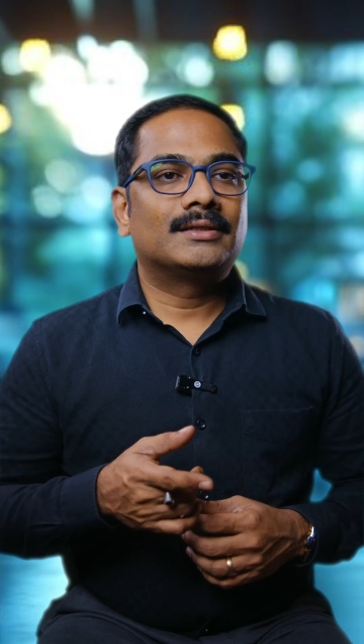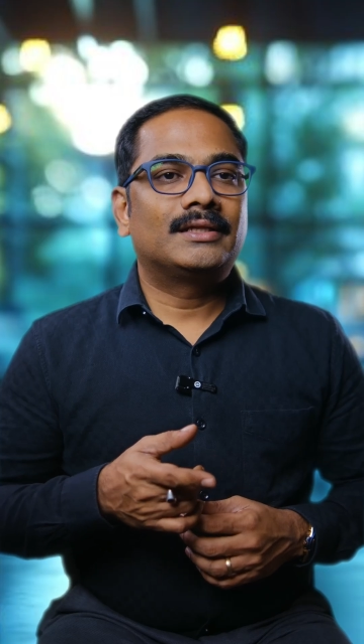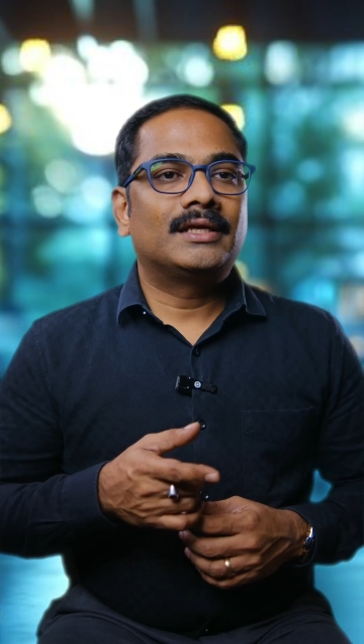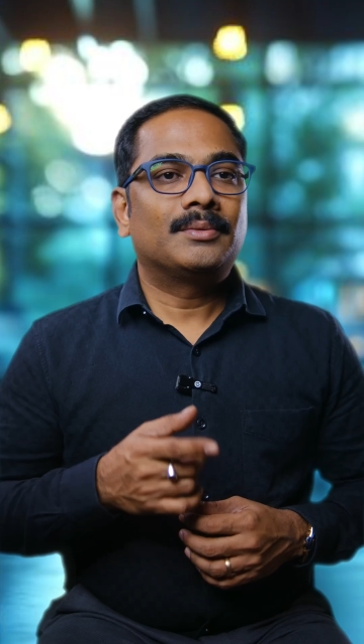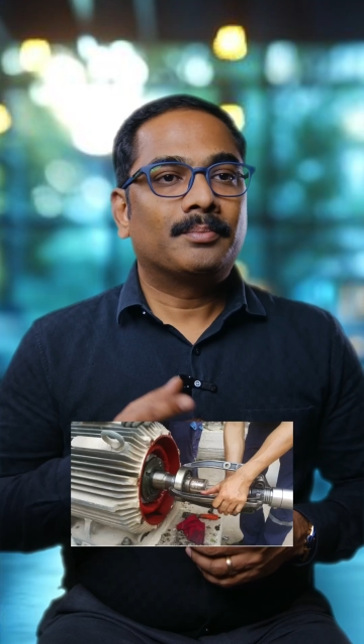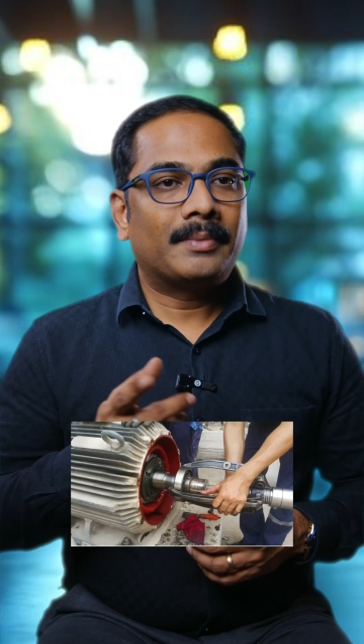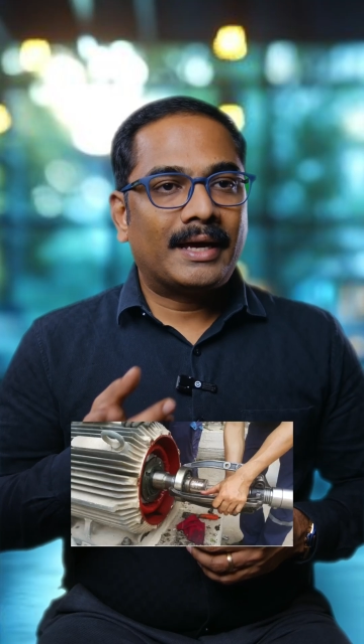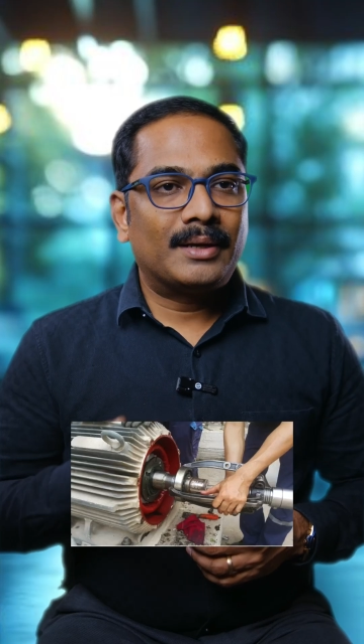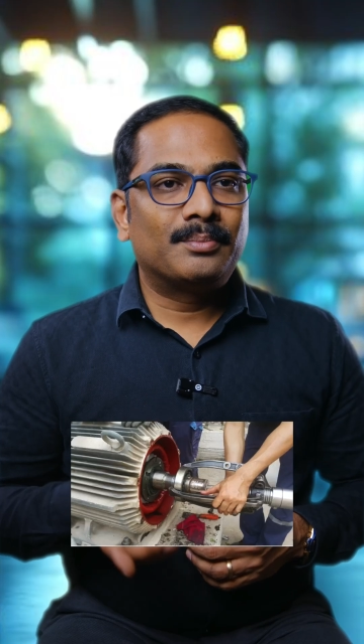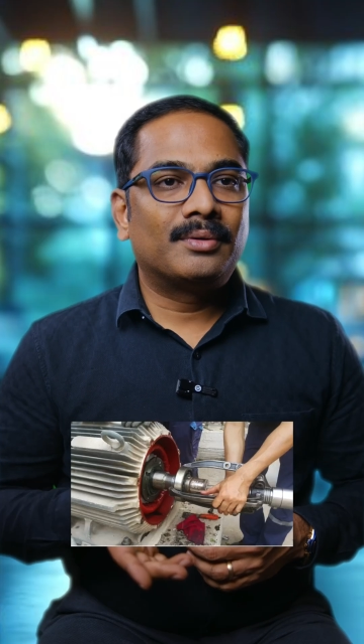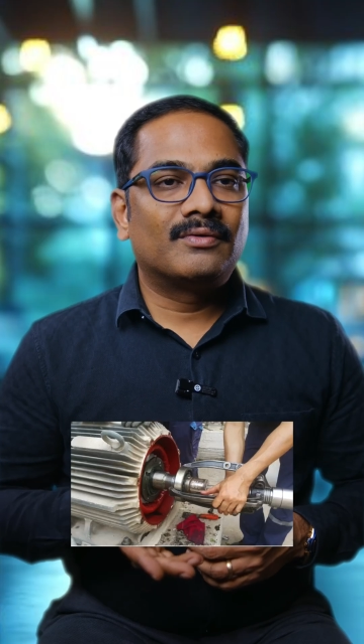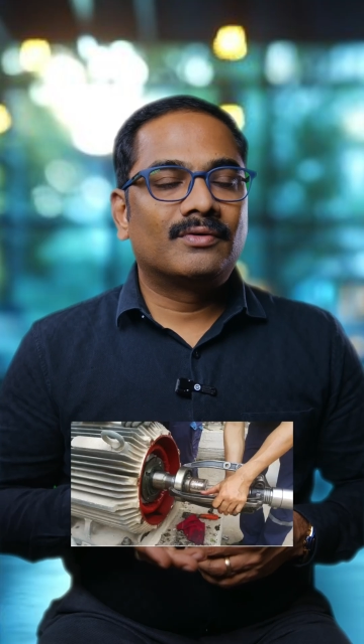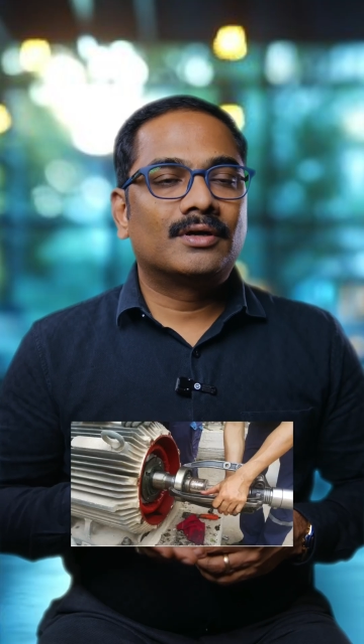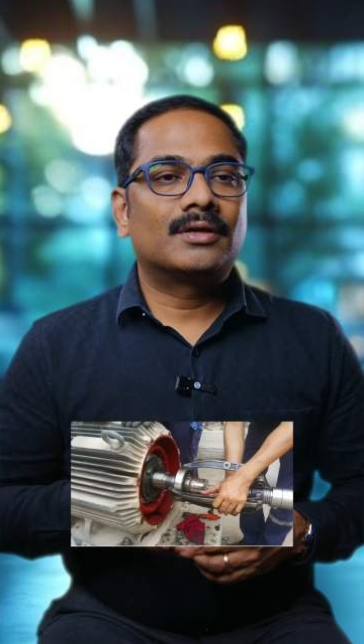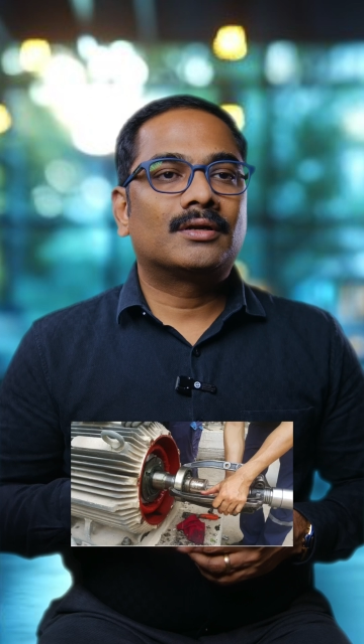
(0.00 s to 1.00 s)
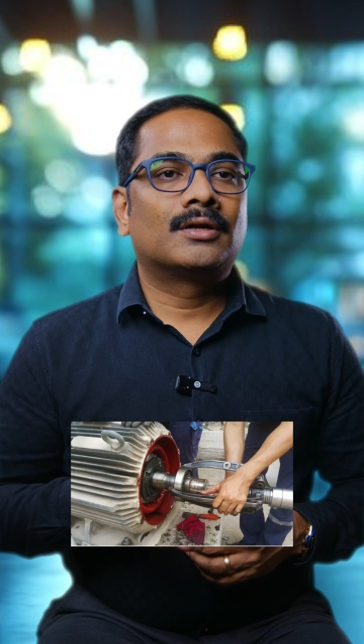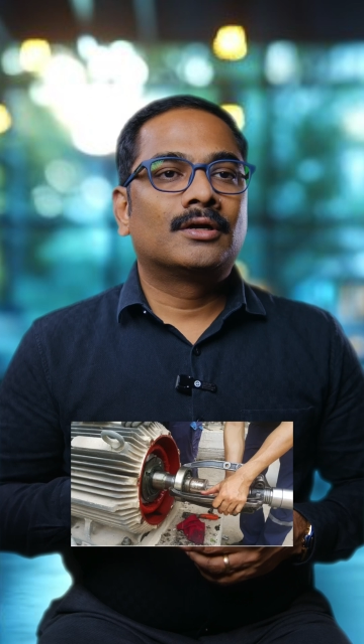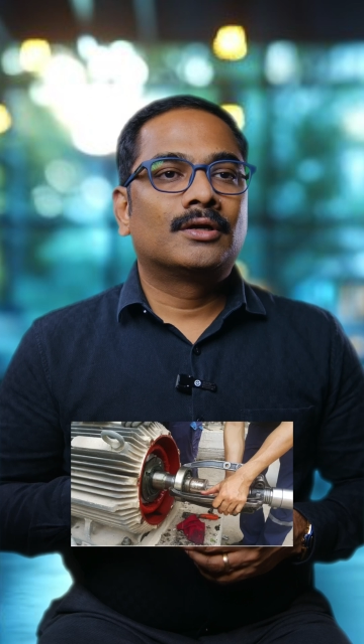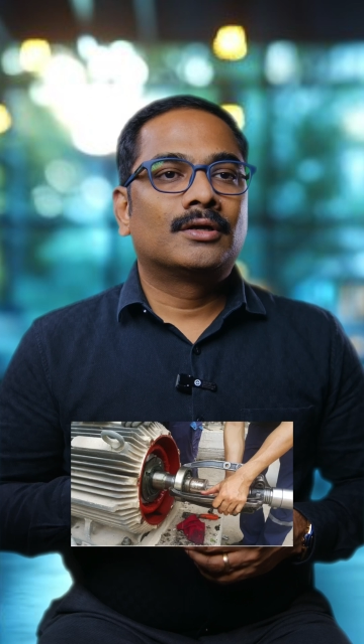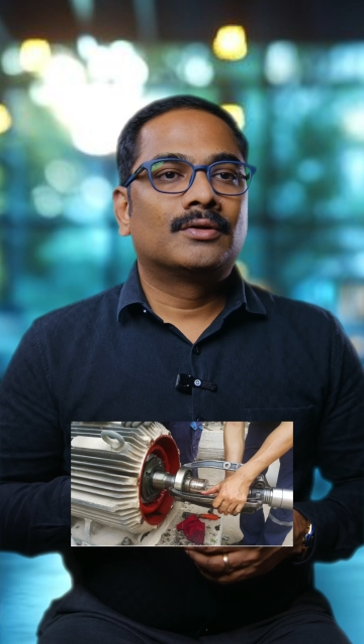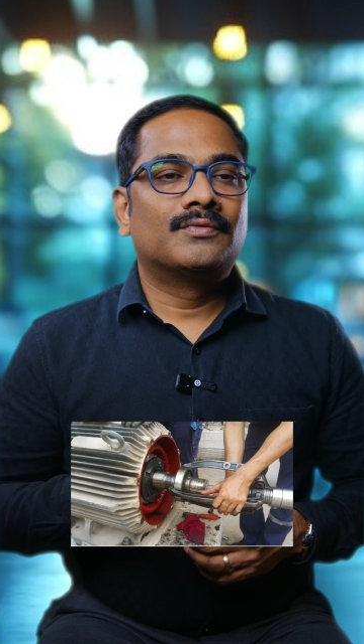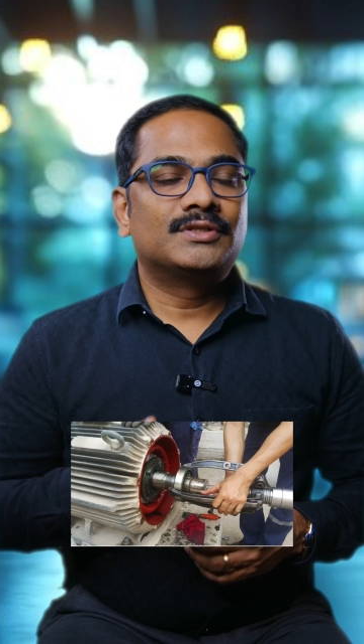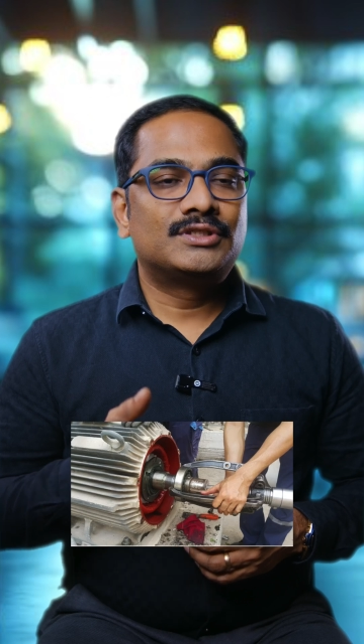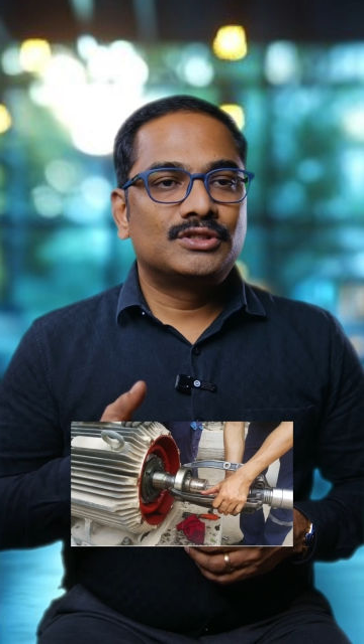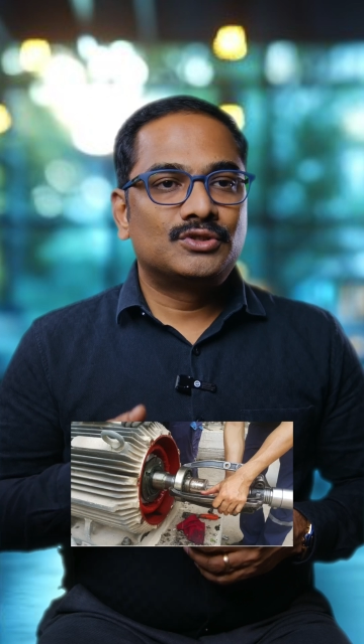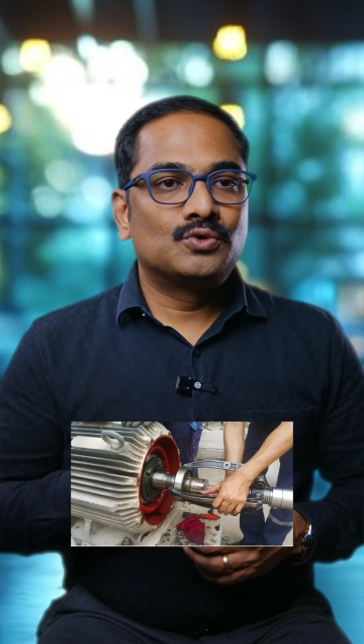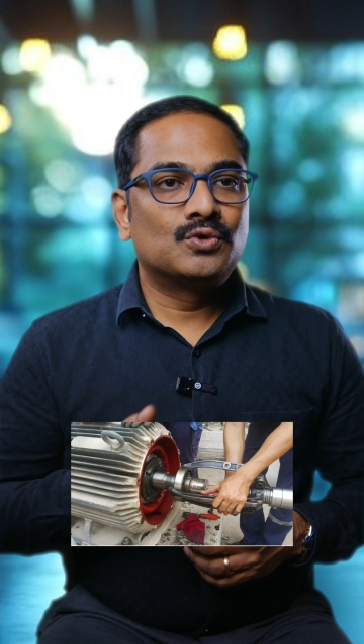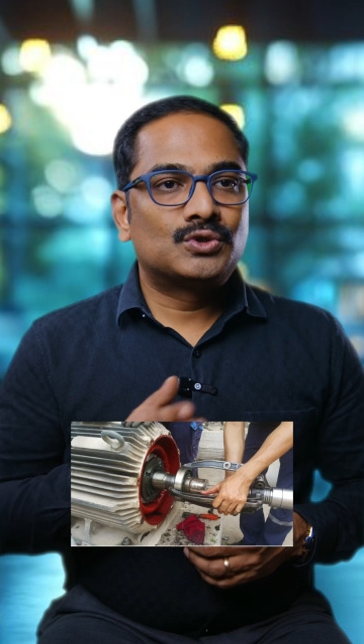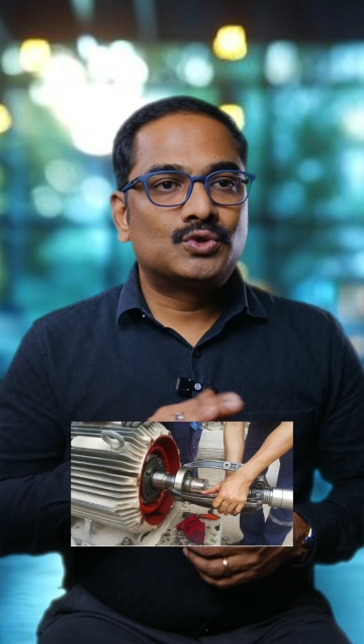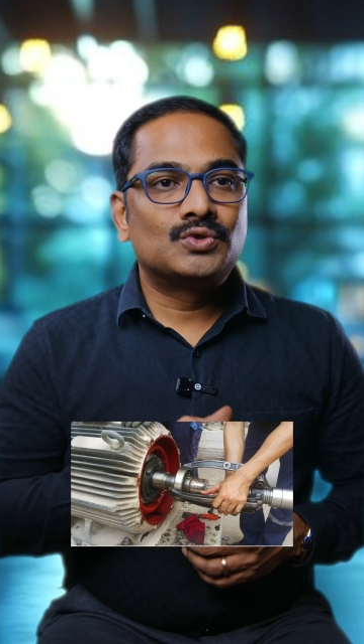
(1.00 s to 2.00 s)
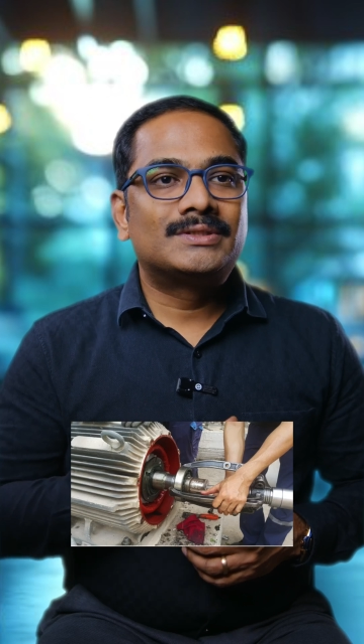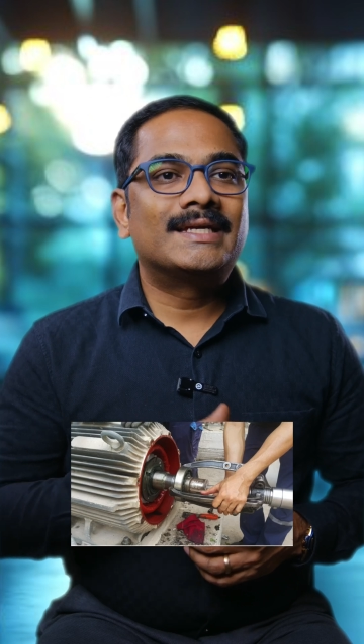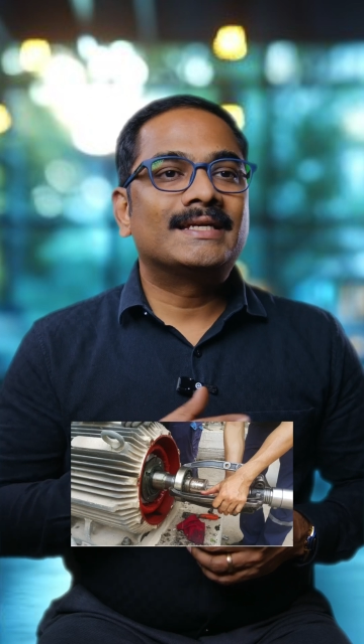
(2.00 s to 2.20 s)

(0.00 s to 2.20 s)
the manpower which is used to